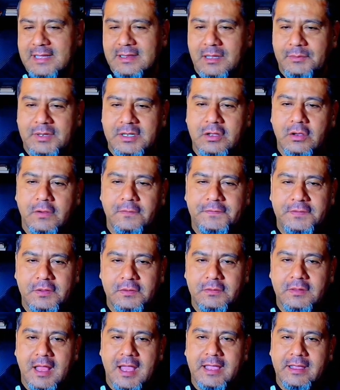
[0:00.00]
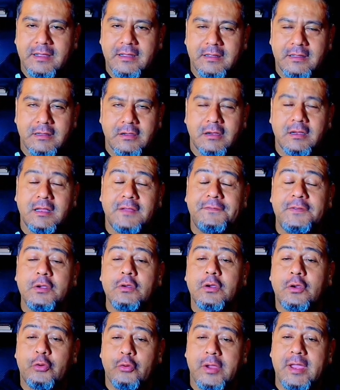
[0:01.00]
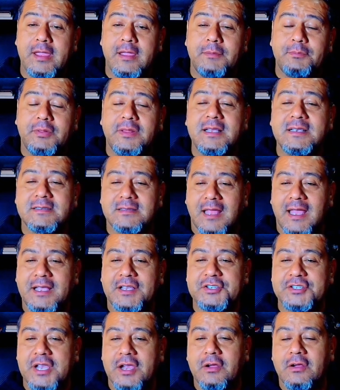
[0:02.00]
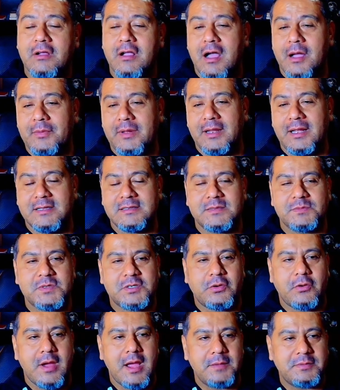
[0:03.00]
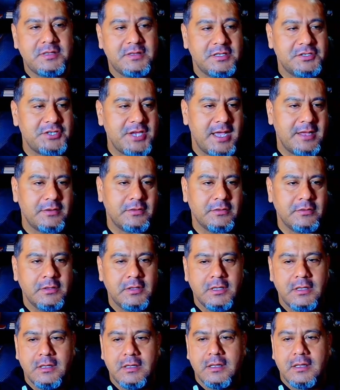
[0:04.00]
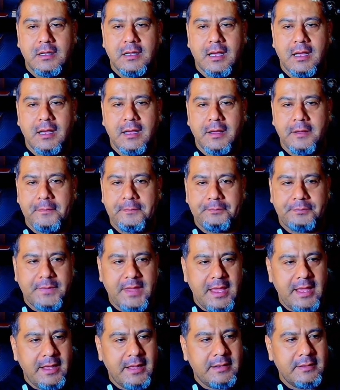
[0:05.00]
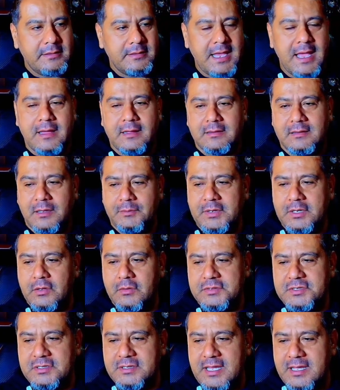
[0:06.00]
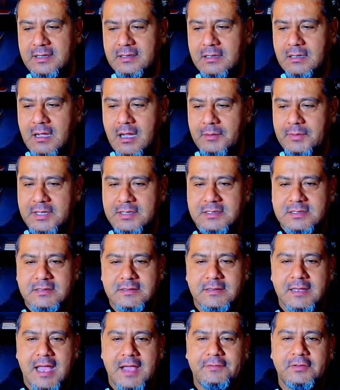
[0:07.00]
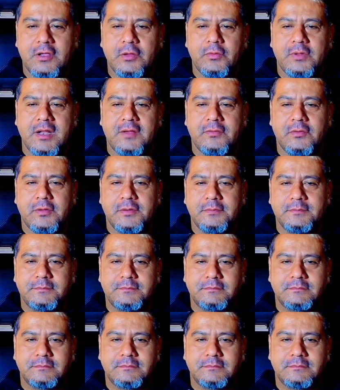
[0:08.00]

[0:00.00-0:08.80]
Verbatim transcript: Let me know if you like or uh, if you agree. Please like, share, comment, and subscribe to the channel. Um, and yeah, let me know what you think in the comments. Have a good one, everyone.